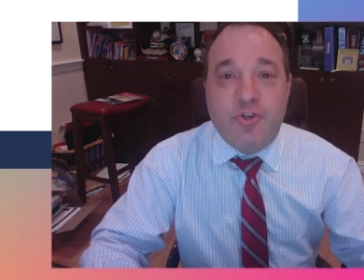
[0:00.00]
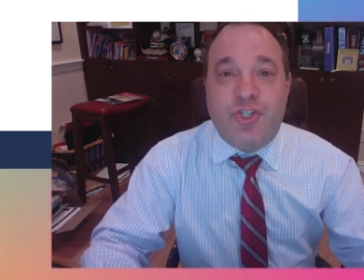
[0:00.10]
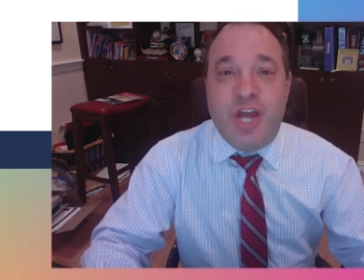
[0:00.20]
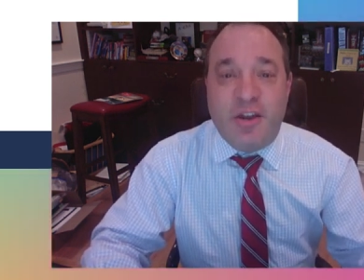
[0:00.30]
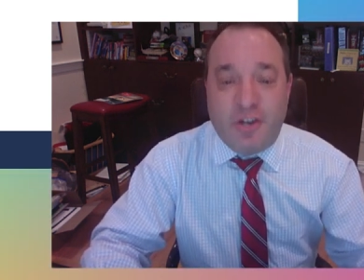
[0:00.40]

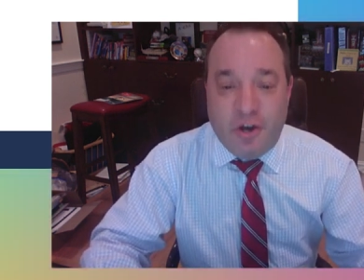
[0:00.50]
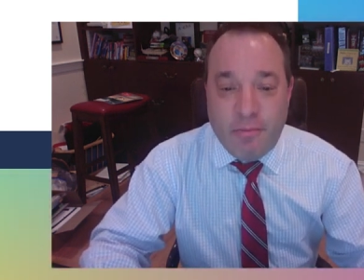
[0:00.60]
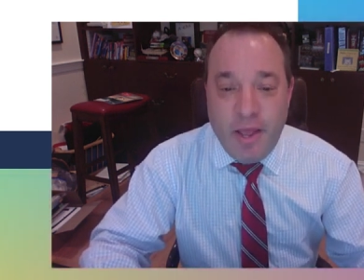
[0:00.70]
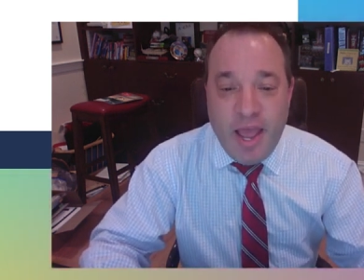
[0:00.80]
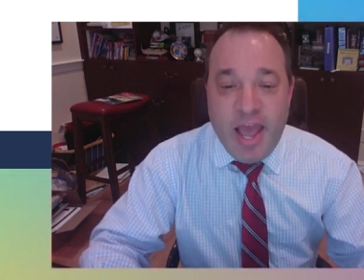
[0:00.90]
Gender
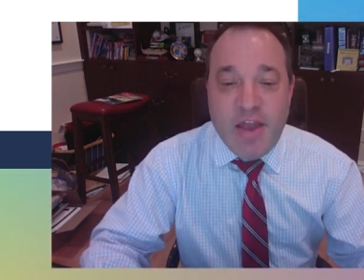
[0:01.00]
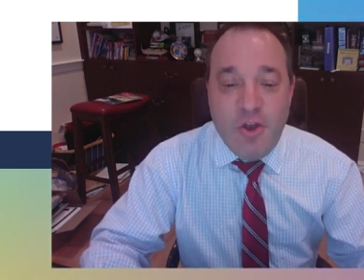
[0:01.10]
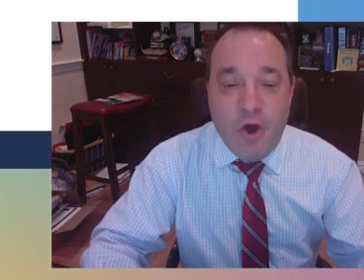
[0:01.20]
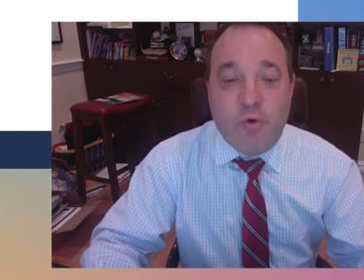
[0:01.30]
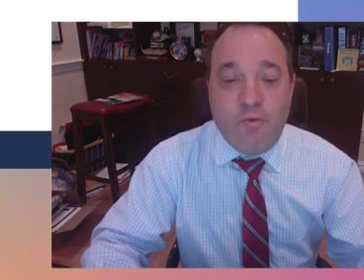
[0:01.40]
had
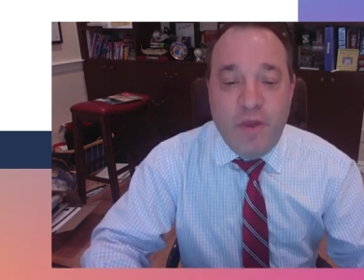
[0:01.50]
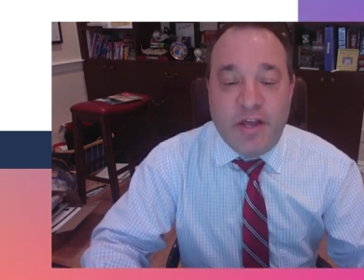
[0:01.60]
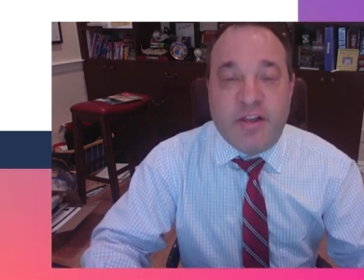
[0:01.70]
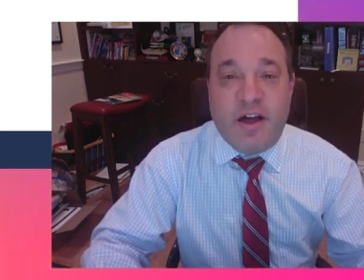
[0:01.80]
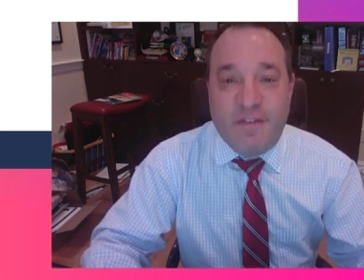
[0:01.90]
no
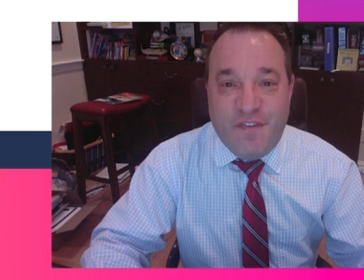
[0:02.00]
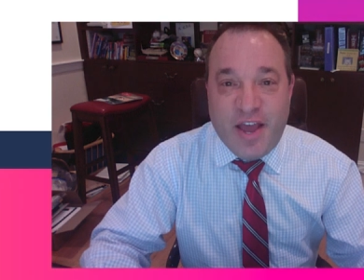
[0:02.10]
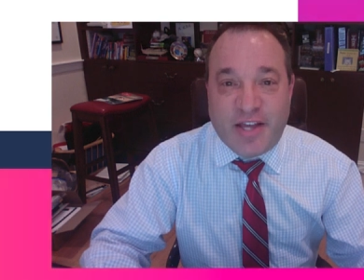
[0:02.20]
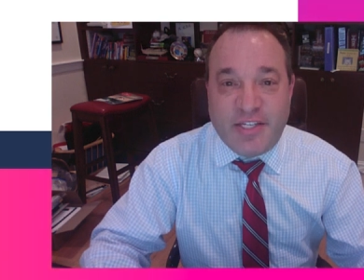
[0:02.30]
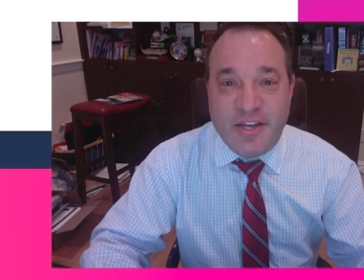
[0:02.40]
real
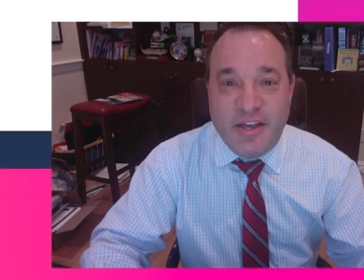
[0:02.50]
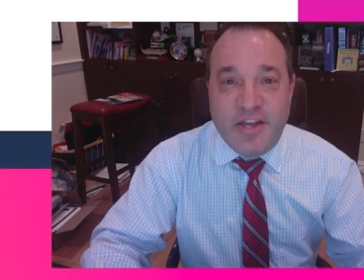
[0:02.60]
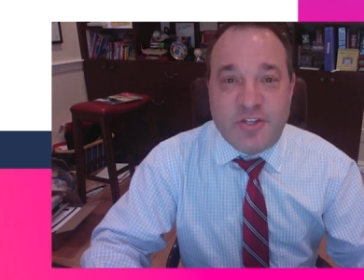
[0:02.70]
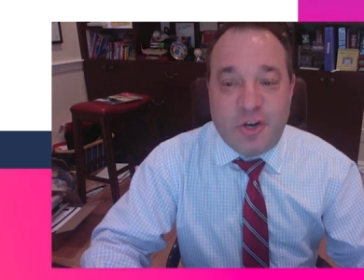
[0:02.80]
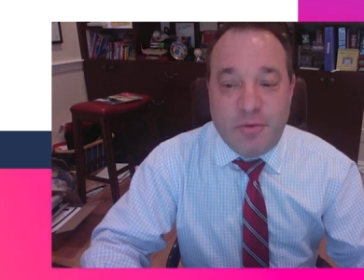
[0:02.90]
effect
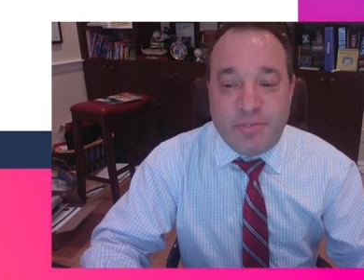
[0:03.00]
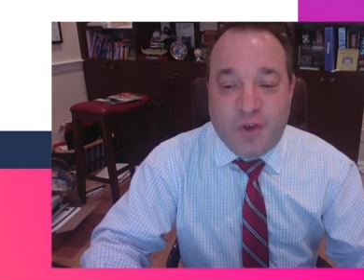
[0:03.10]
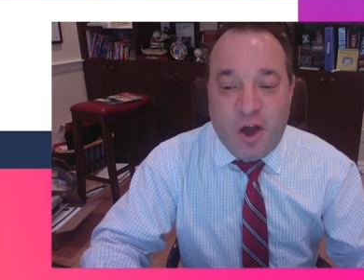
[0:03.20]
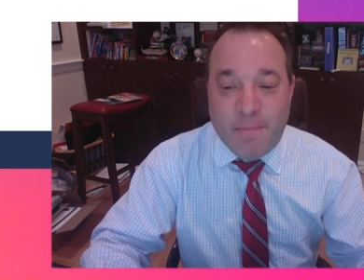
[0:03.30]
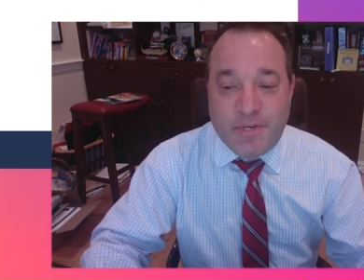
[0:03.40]
in terms
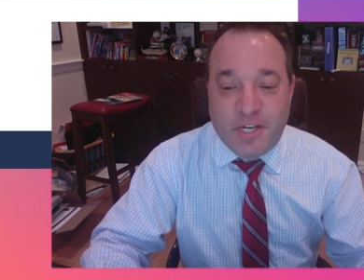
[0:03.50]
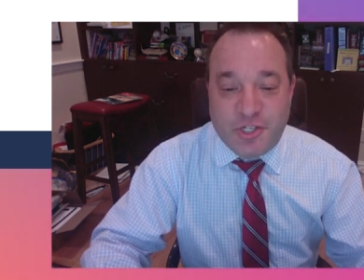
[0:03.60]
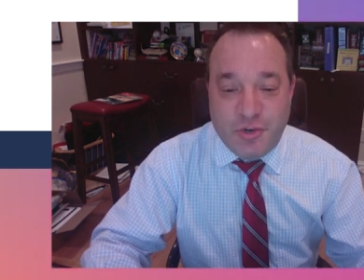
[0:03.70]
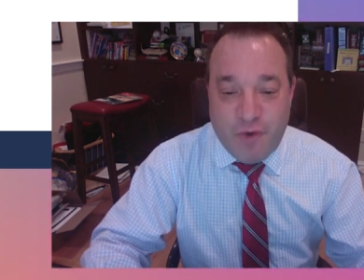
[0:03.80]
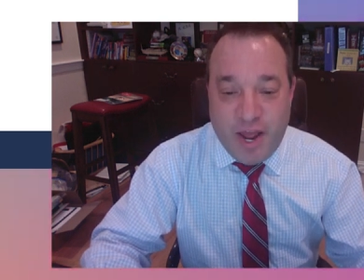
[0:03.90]
of
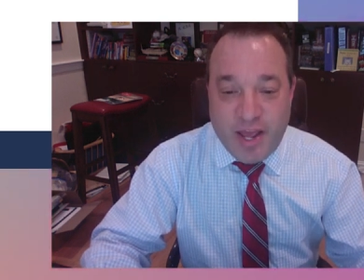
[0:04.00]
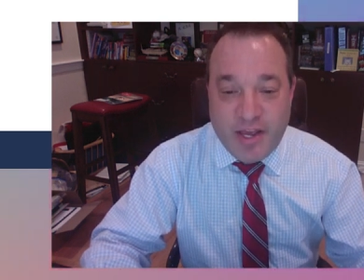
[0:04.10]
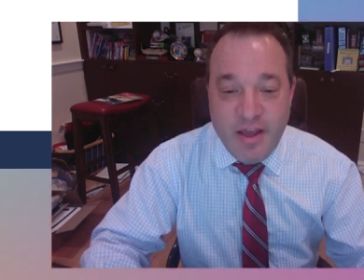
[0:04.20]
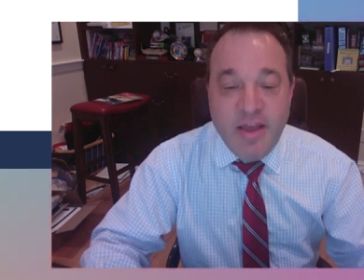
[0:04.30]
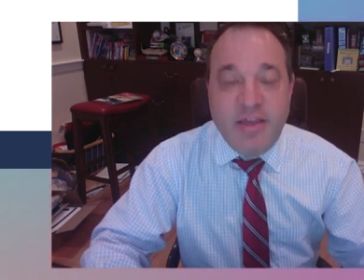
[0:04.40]
competition
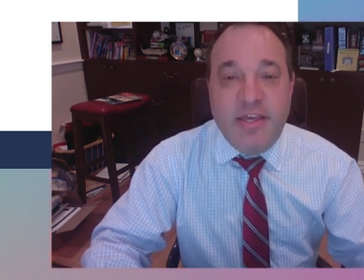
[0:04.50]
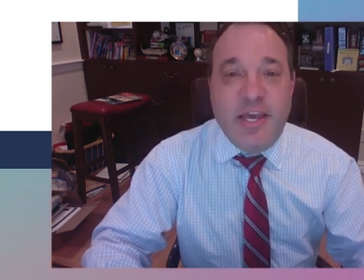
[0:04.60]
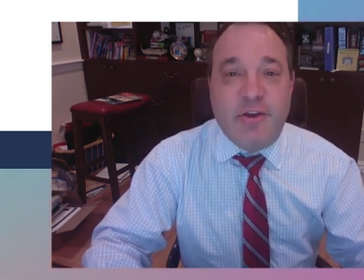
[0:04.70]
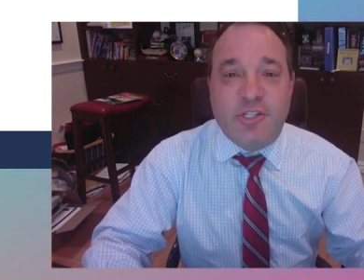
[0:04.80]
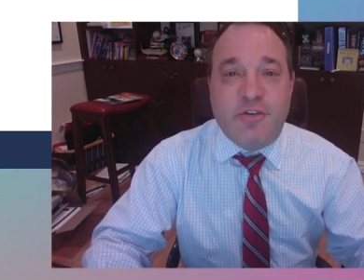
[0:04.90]
rank.
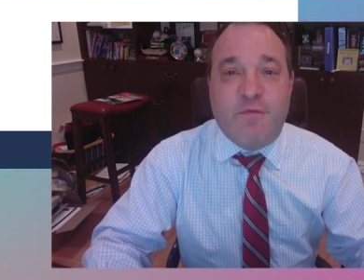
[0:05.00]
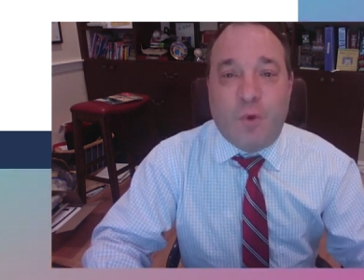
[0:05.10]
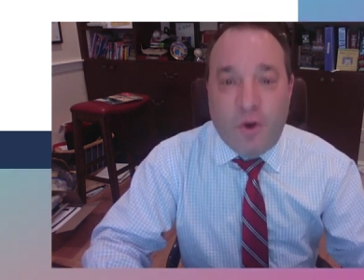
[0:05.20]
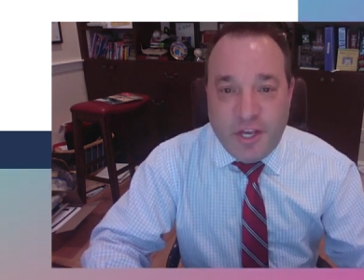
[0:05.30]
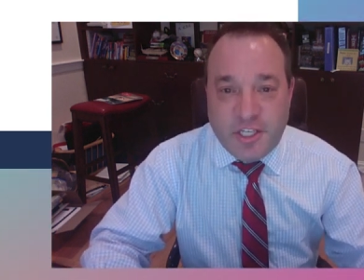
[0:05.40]
Years of
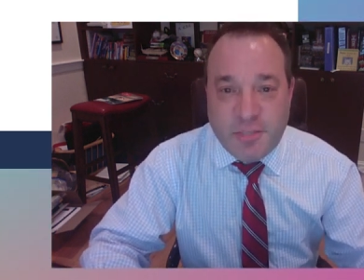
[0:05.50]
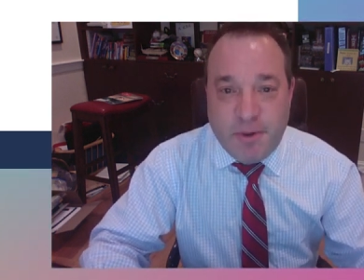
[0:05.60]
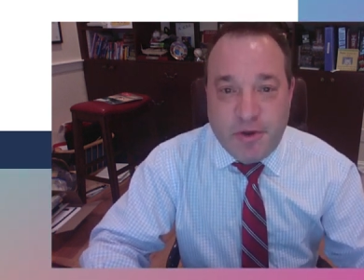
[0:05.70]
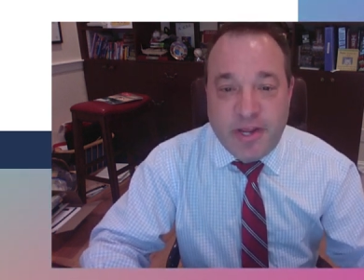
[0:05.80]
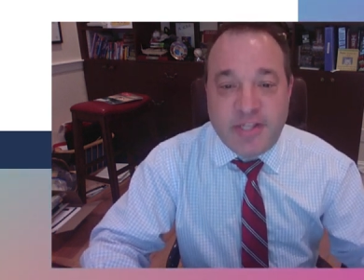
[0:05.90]
work
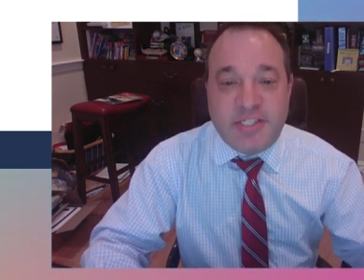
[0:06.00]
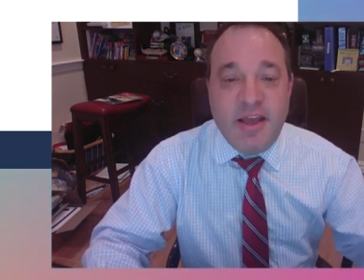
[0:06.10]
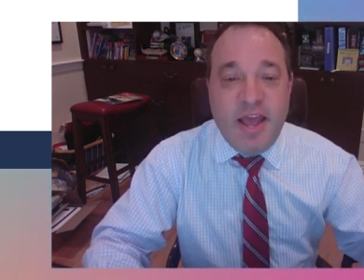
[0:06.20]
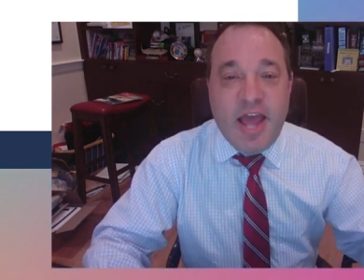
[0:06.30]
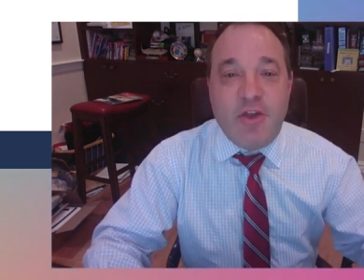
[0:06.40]
experience
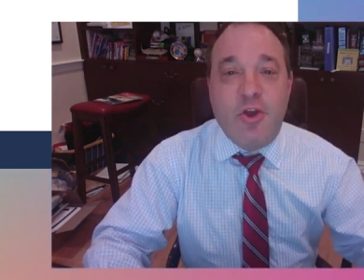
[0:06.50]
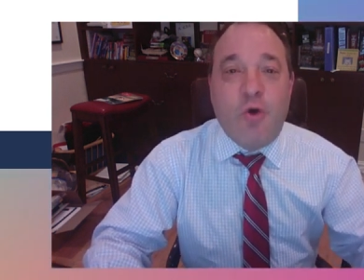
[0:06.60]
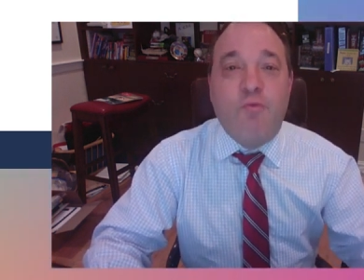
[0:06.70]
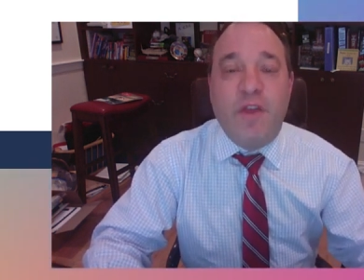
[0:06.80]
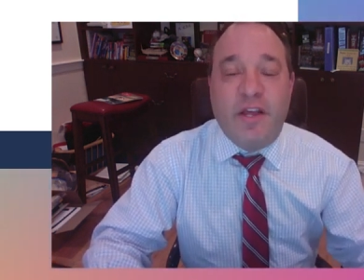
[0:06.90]
had
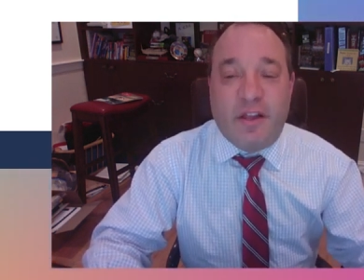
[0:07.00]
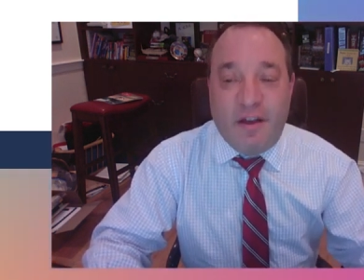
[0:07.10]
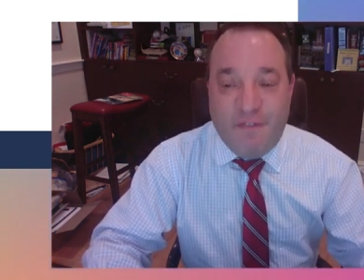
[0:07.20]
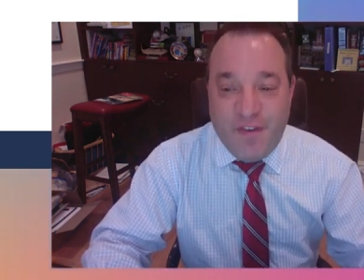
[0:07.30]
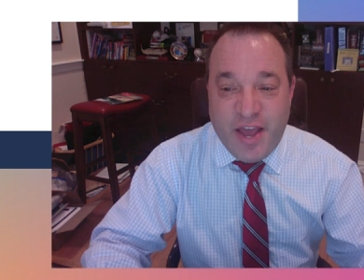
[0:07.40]
no real
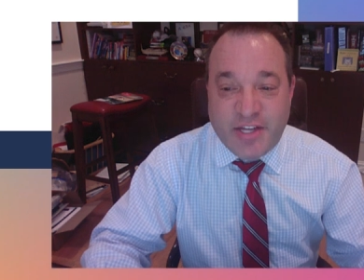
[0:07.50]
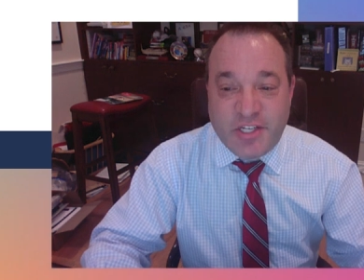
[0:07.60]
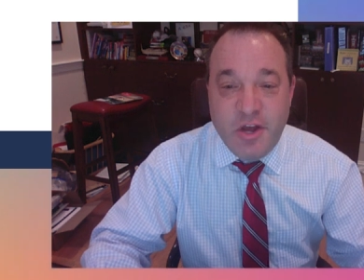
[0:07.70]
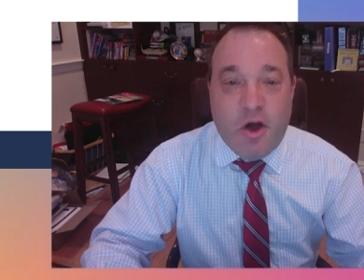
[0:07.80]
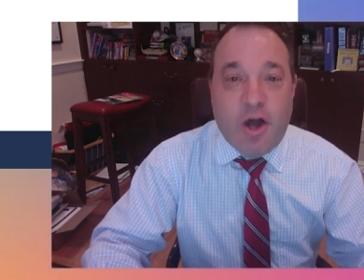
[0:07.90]

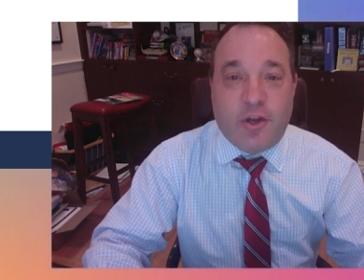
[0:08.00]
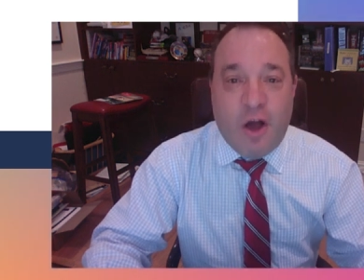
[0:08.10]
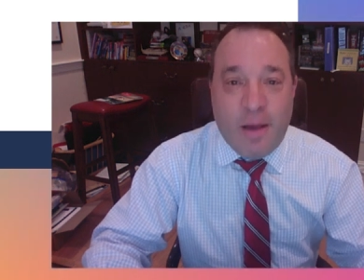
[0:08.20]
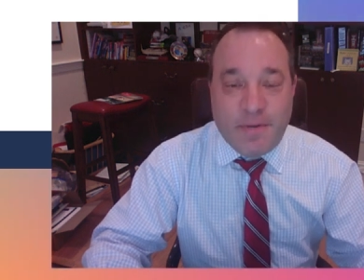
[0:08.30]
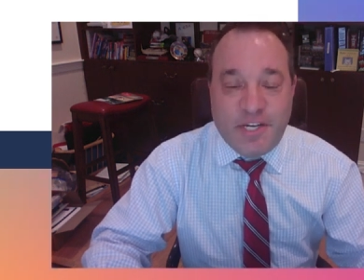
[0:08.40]
effect on
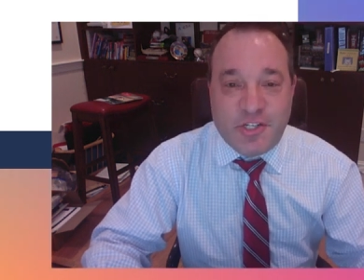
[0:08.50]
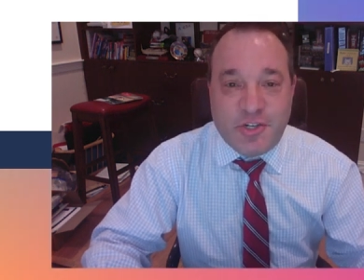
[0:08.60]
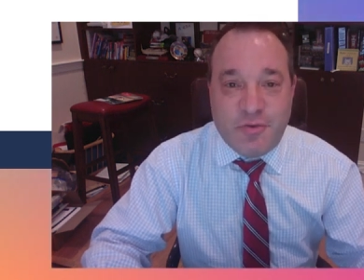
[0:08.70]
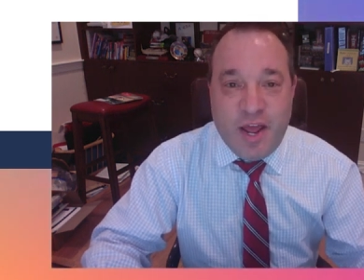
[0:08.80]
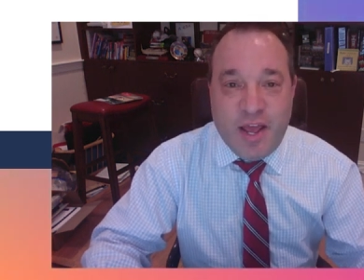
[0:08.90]

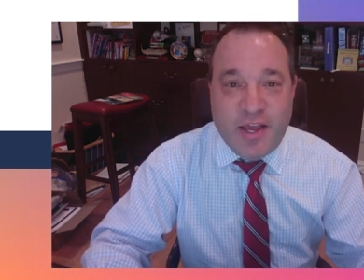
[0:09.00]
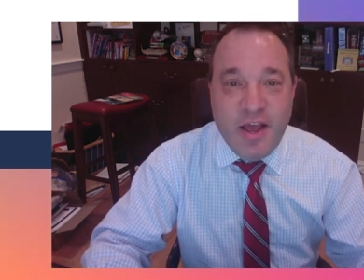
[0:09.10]
competition rank.